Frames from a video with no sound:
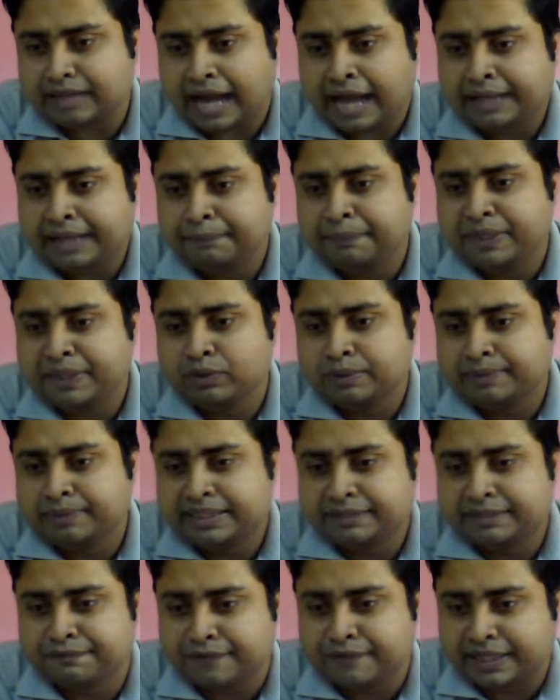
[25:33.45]
IP will be
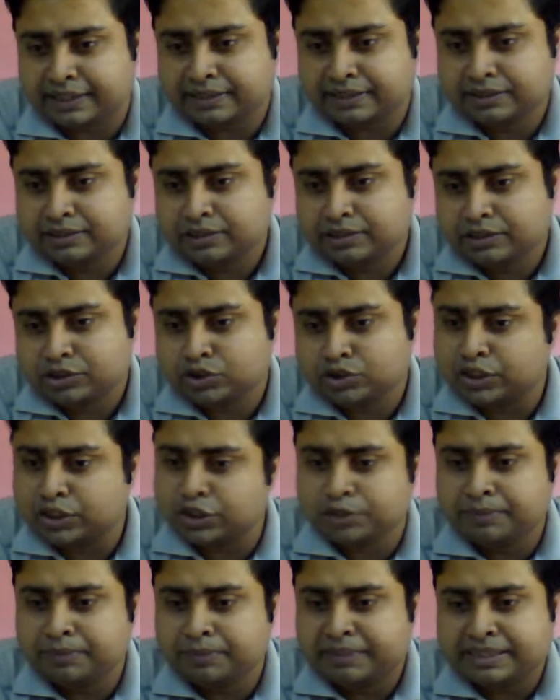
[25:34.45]
different. So it
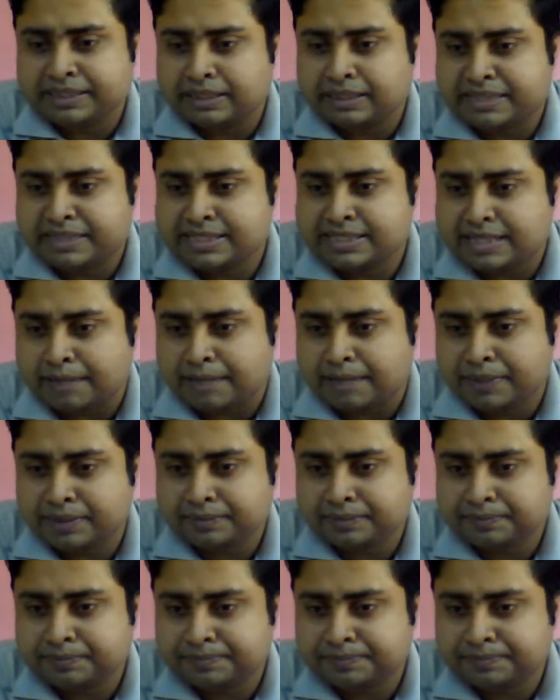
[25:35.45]
will be a mix up.